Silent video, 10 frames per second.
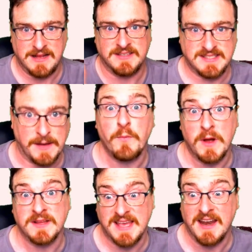
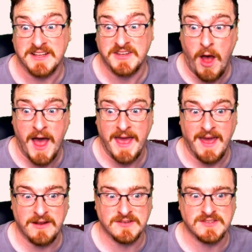someone's gonna die,
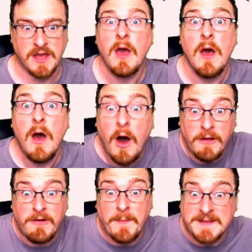and I was like, "Holy
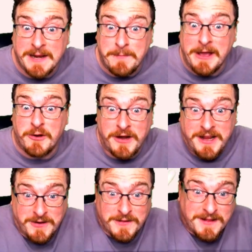crap! It's gonna be a
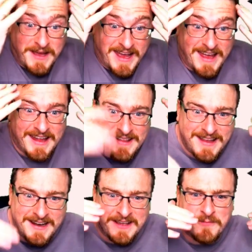critical!" And
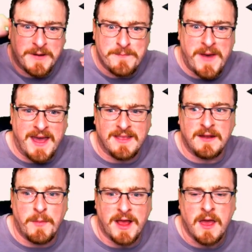then he went back, and then
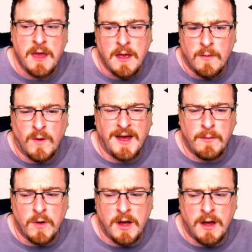I'm like, "What?
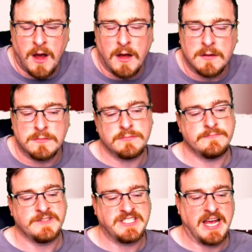What? Oh,
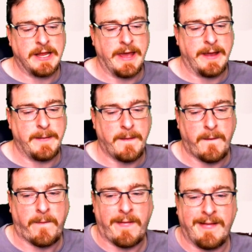retaliate!"
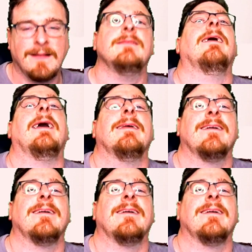Dead.